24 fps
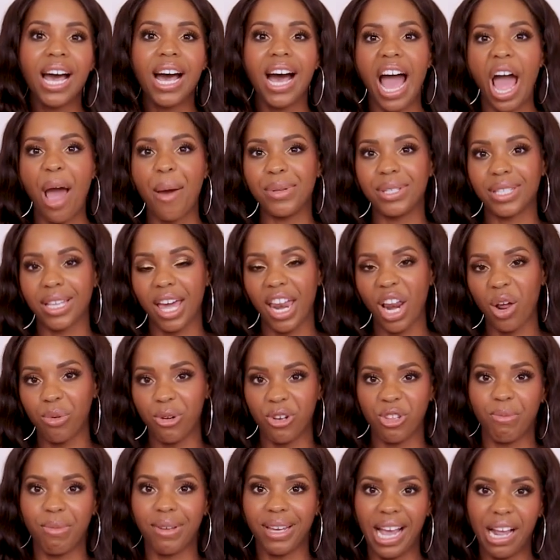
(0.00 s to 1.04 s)
I was gonna wear
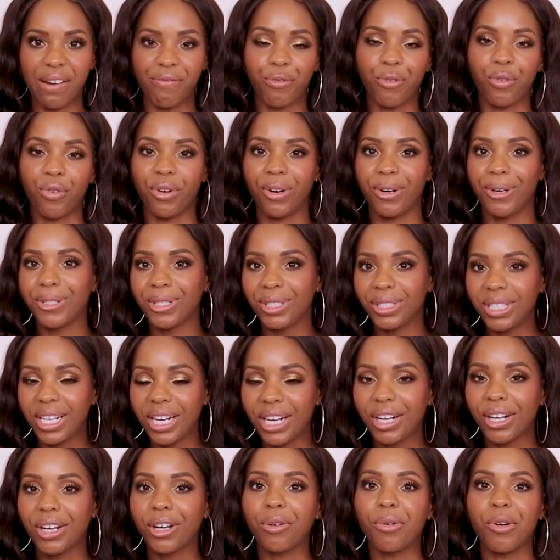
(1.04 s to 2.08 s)
them again for the rehearsal
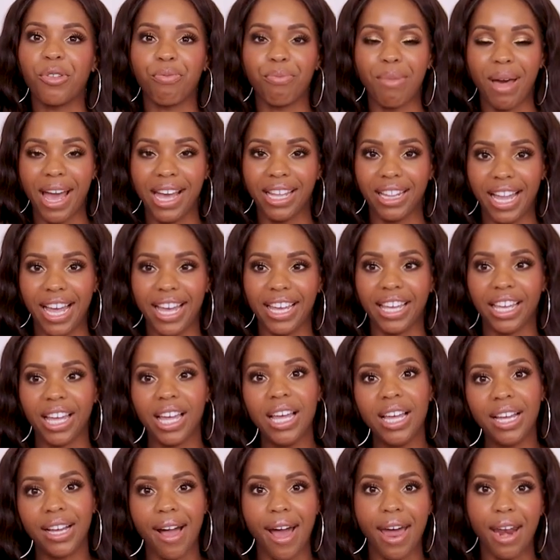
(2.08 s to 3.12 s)
dinner with my like
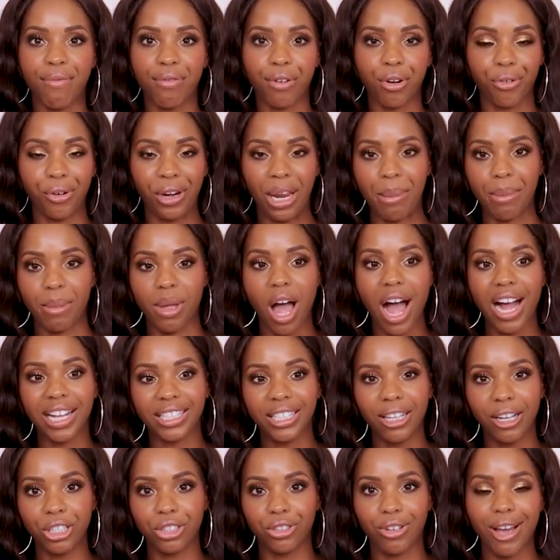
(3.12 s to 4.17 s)
kind of cream
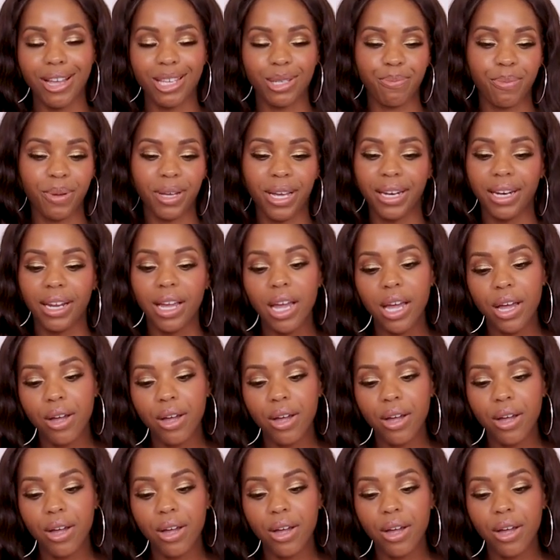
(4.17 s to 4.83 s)
cocktail dress, but